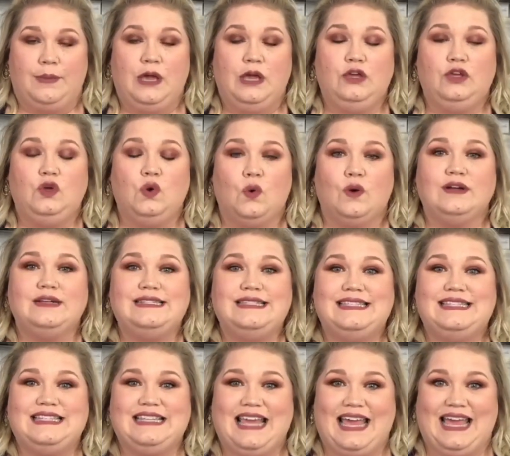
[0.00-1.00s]
Your
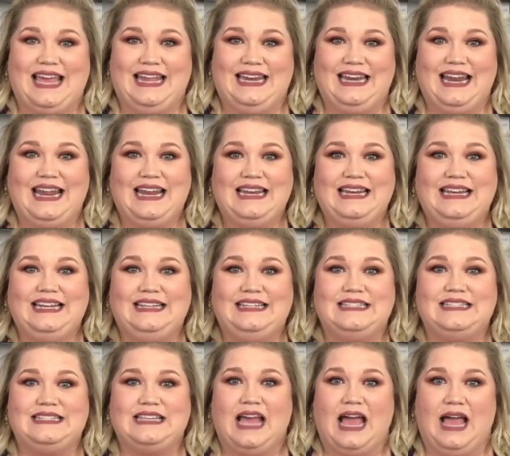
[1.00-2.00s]
skin
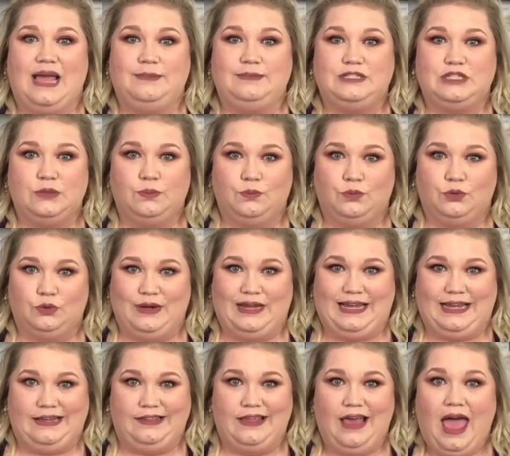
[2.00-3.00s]
needs time to
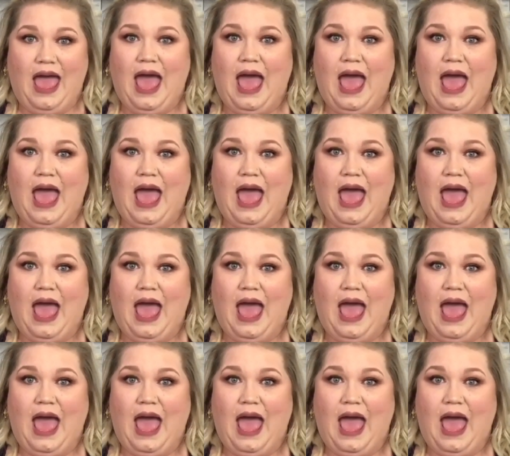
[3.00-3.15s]
breathe.